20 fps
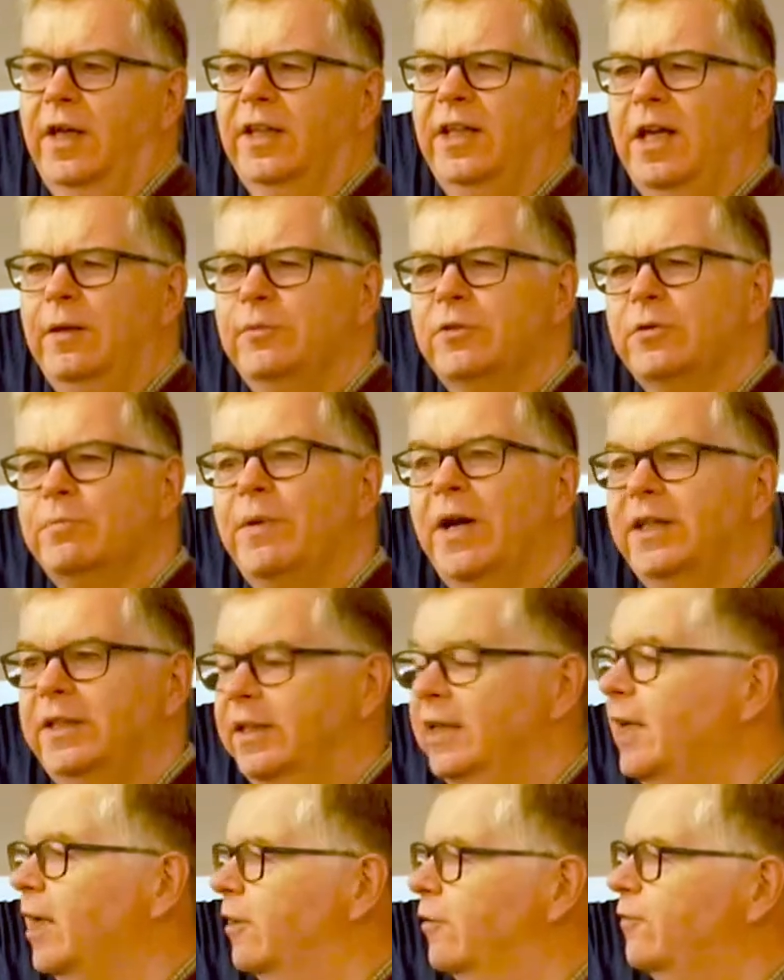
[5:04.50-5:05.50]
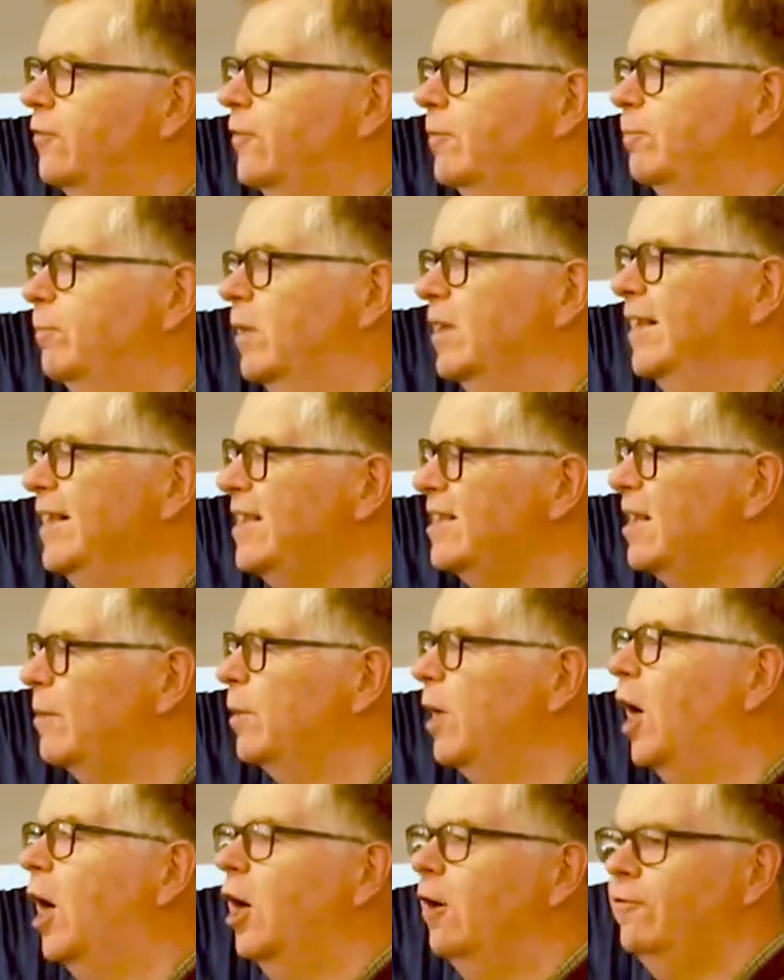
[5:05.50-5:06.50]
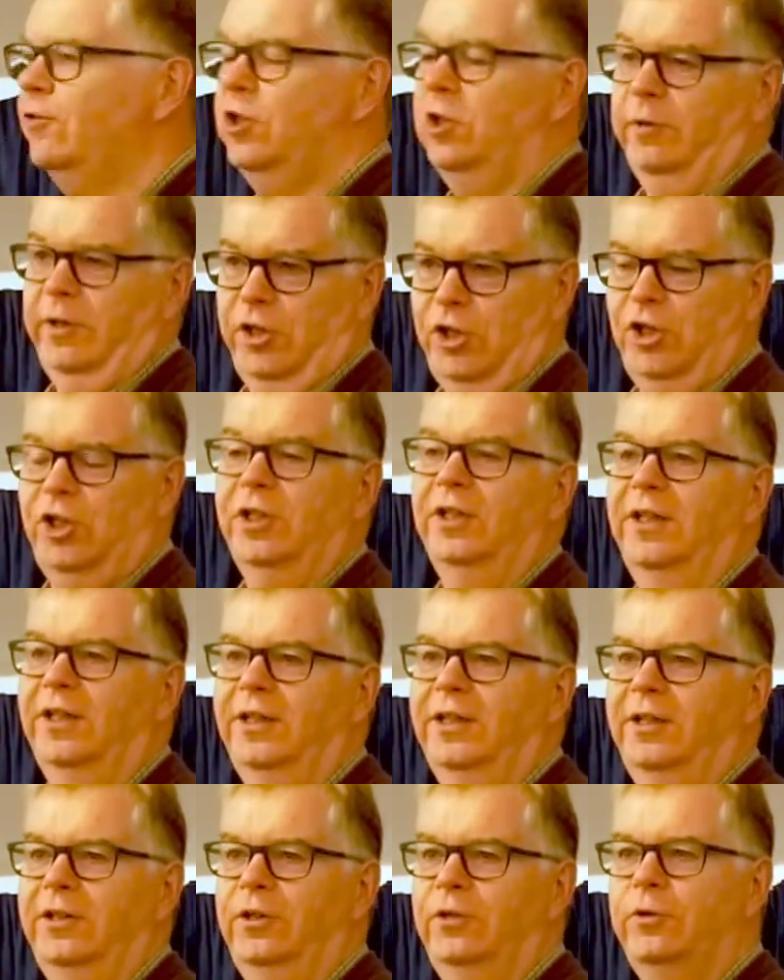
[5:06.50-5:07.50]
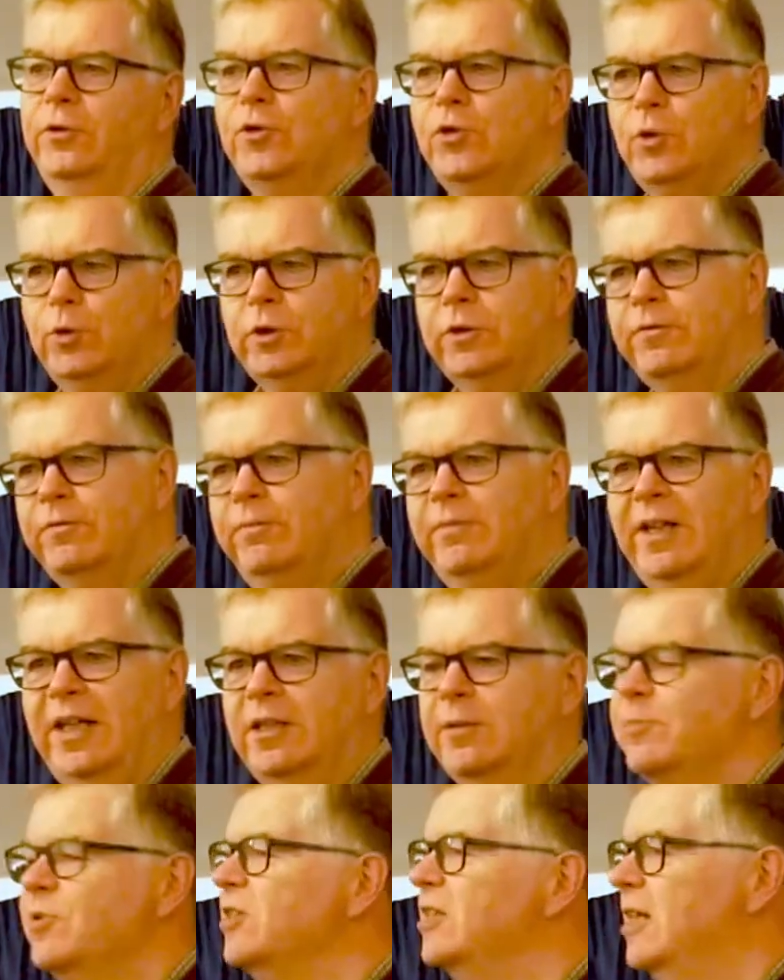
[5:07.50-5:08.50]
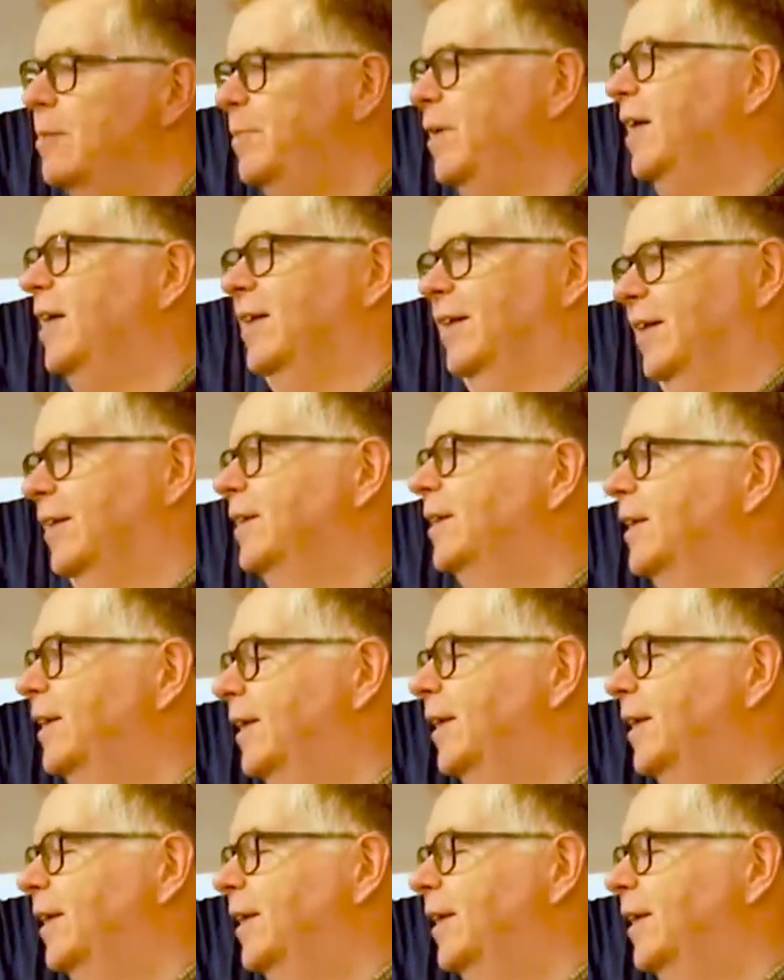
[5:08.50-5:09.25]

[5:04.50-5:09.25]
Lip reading: And that was bad enough, but at least they were half Jewish. You could sort of let them slip in.